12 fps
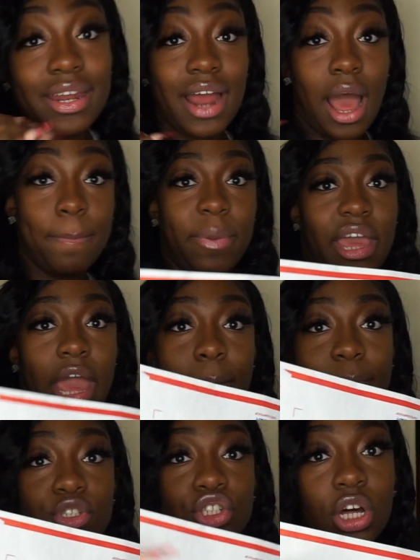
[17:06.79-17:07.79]
not be
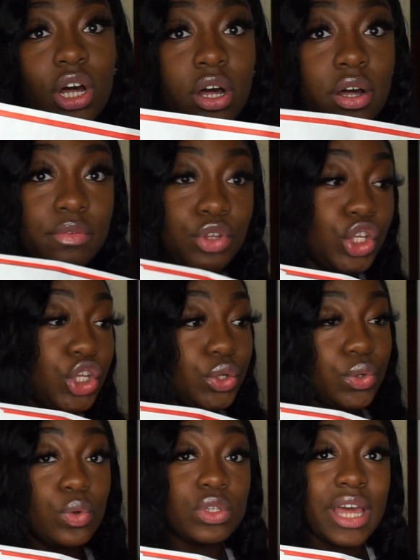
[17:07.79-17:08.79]
able to
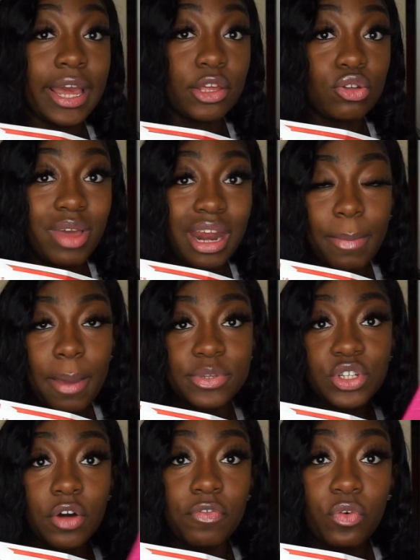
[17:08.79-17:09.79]
use, you may not be able
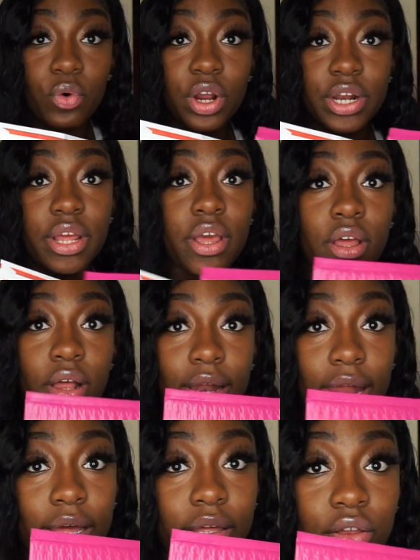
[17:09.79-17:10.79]
to afford,
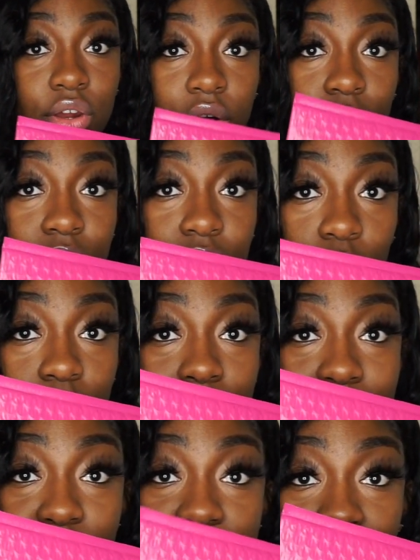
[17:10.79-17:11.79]

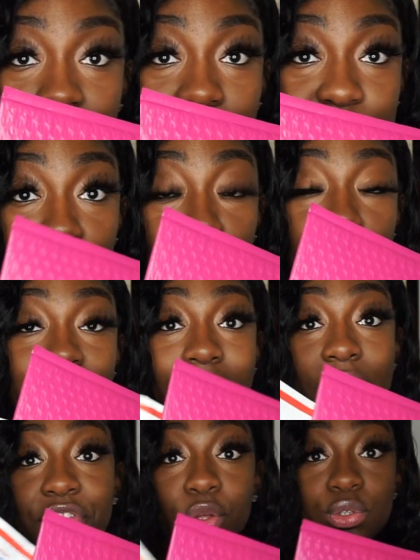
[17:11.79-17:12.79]
mailers like this. You just may
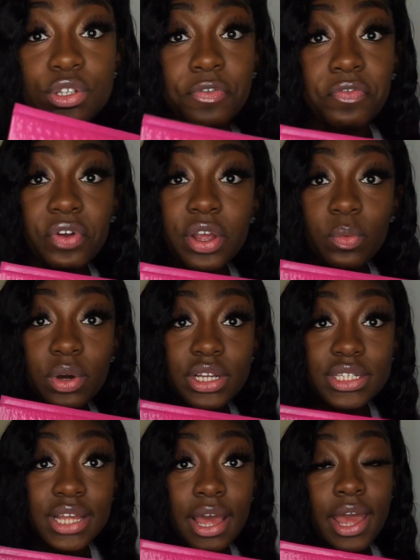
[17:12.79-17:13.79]
have to use the free
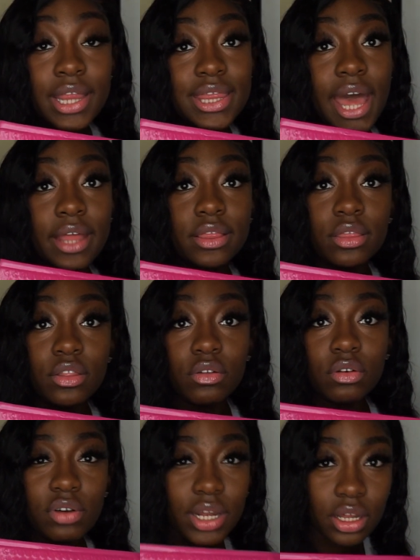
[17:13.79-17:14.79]
ones that,
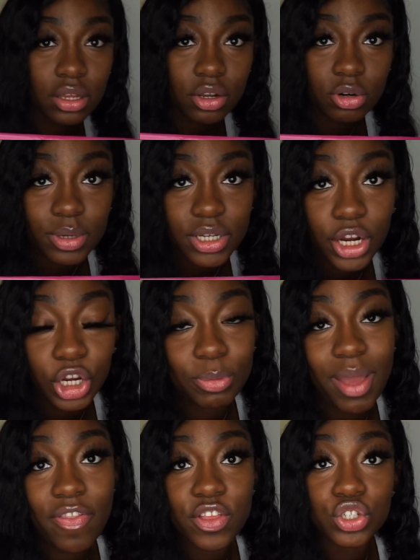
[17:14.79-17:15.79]
oh, I look a little bit dark. You
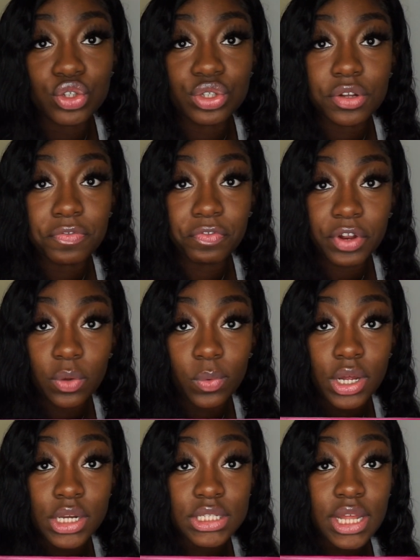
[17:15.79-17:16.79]
may have to just use the free
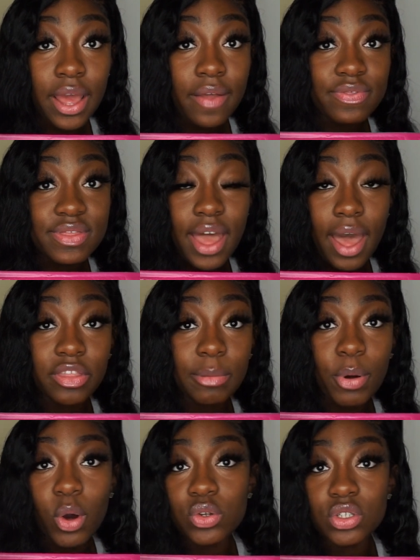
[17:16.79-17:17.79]
ones that the
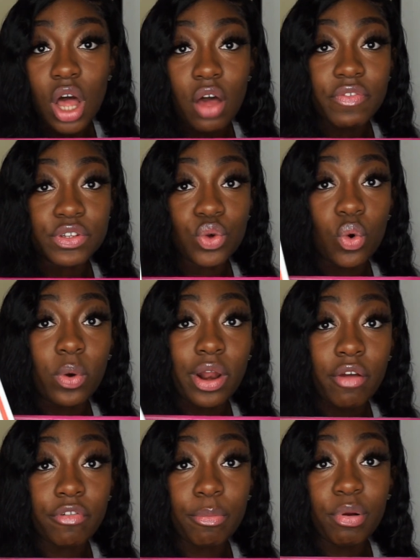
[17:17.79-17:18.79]
post office or
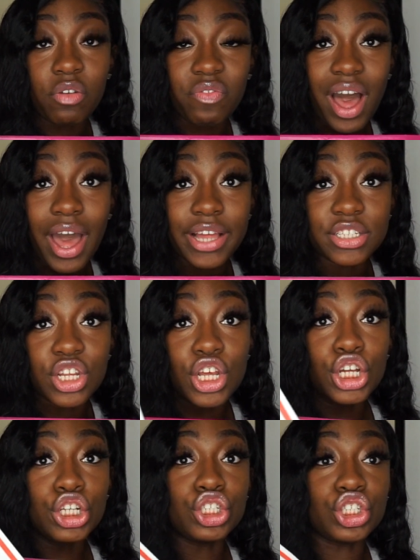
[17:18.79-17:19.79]
whatever provides.
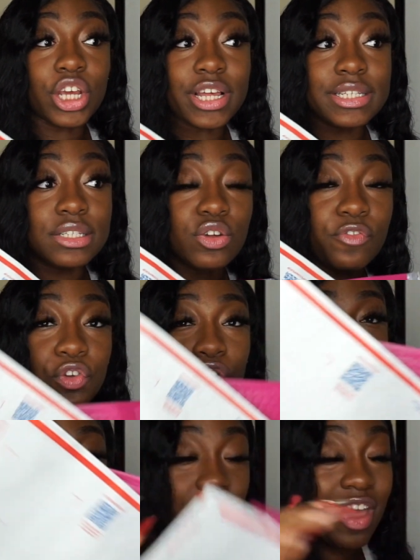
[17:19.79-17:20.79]
Just so
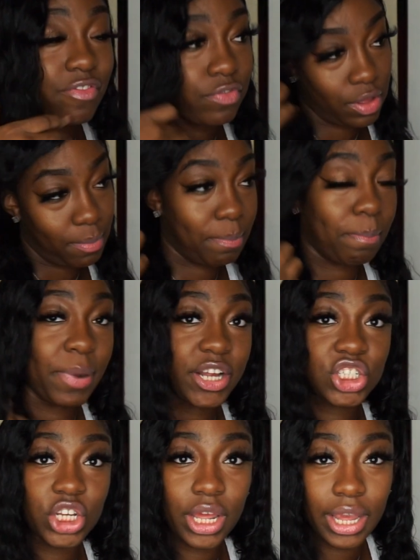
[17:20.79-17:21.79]
if
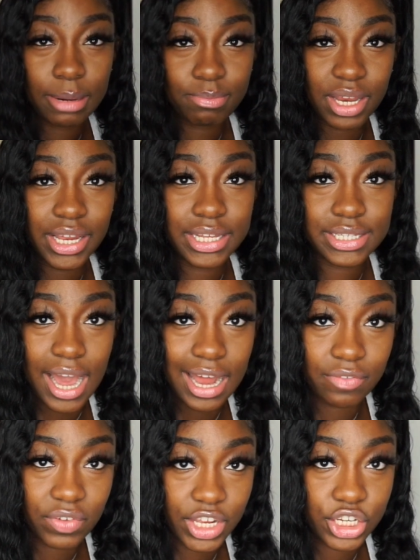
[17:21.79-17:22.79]
budgeting and money is kind
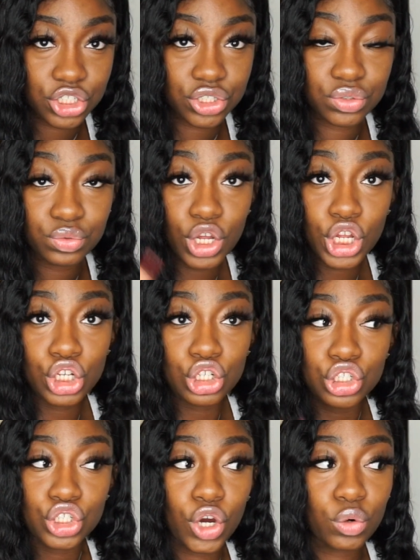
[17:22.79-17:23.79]
of an issue,
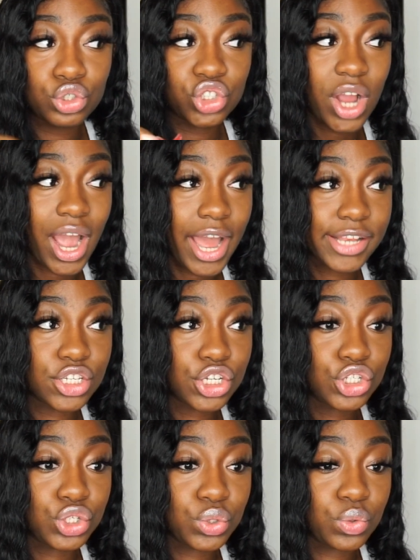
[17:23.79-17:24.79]
don't try
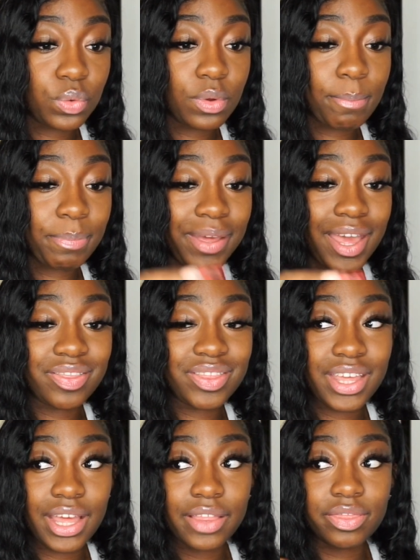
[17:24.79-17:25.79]
to get
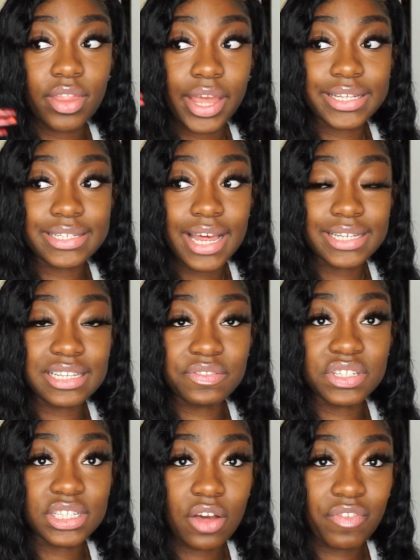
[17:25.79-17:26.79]
the excessive
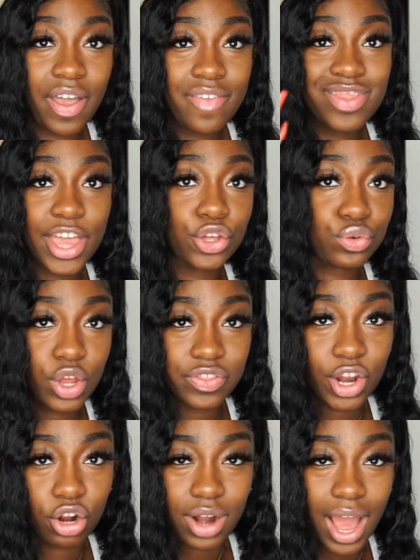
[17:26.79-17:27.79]
stuff that
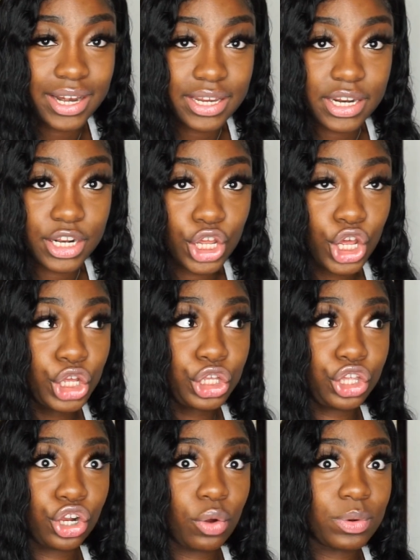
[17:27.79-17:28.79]
are not needed.
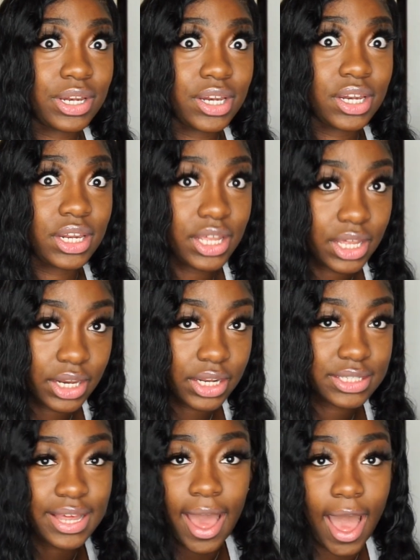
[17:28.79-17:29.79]
You don't need
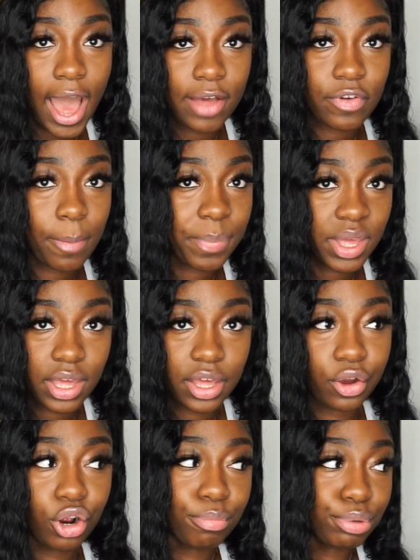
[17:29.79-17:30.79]
to have a
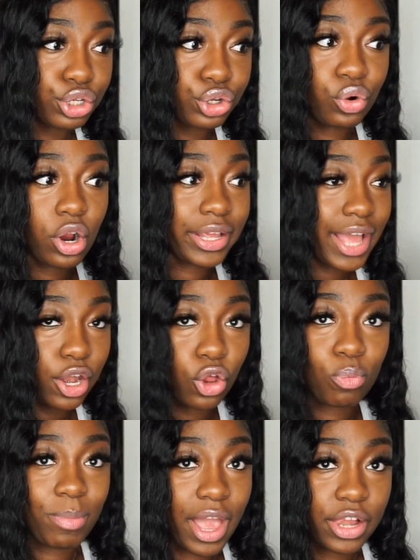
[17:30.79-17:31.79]
pink or blue or
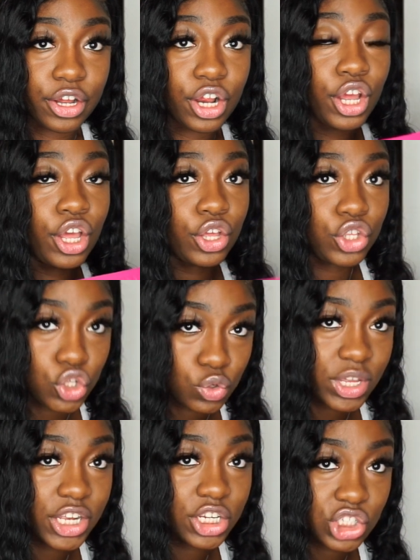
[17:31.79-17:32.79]
yellow mailer. You
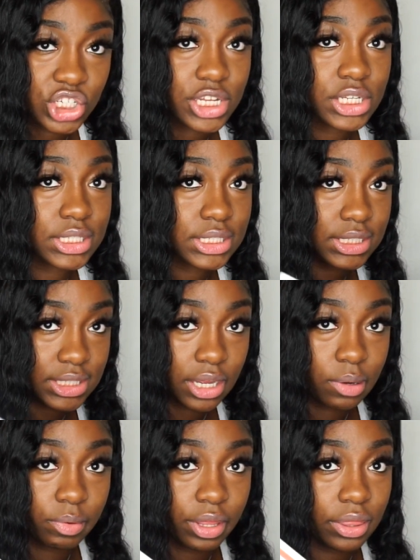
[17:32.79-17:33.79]
can just
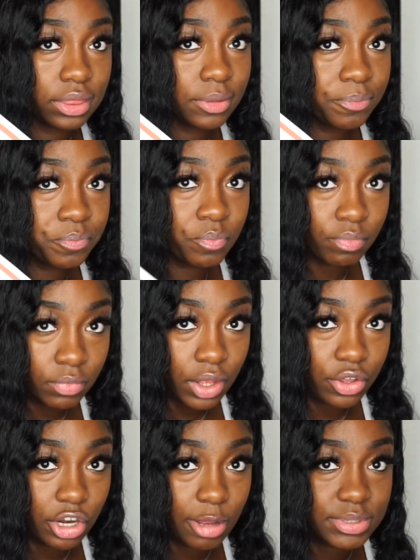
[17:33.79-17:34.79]
stick with,
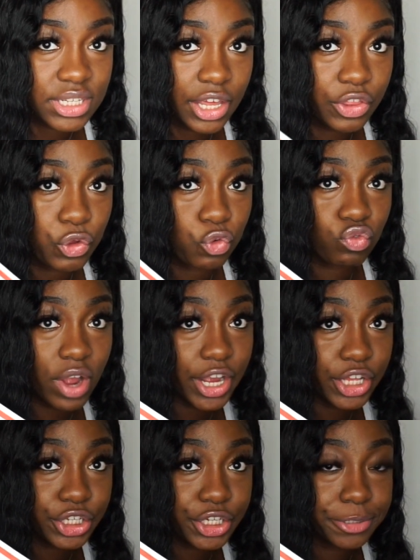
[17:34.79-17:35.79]
the
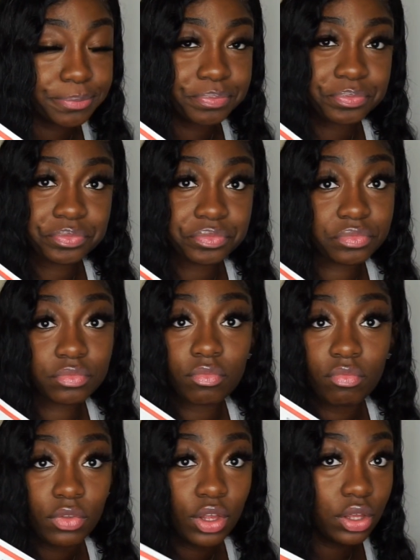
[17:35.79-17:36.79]
regular,
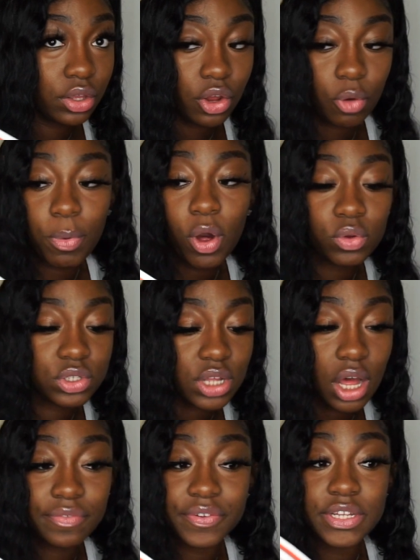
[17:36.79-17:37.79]
post
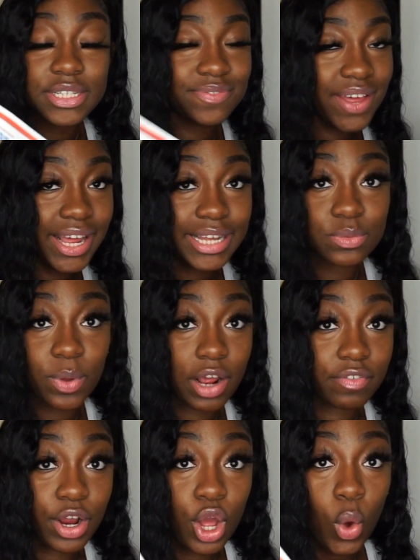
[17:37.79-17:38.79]
office, FedEx,
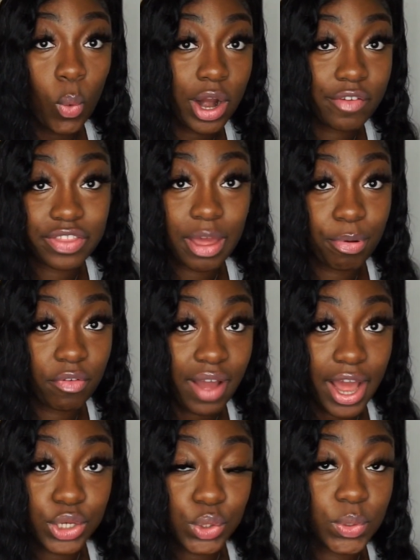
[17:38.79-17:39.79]
whatever they
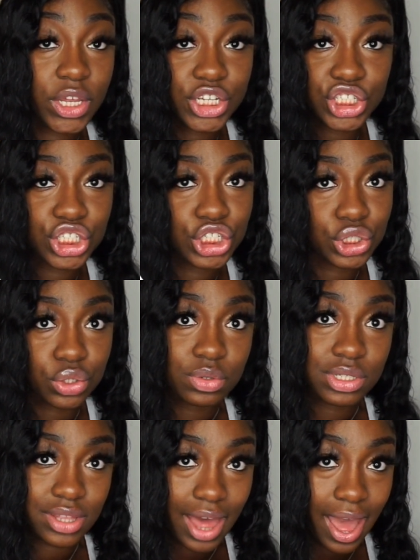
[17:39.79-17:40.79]
provide. You can just
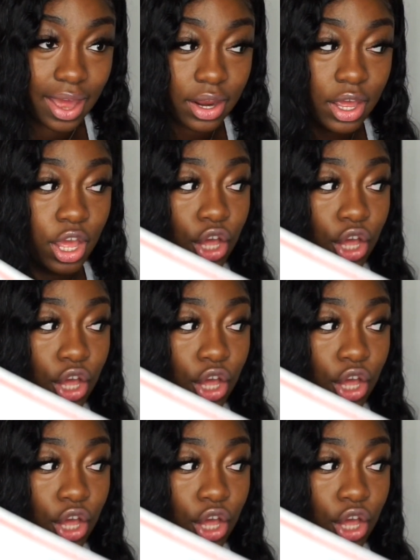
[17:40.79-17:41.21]
use that.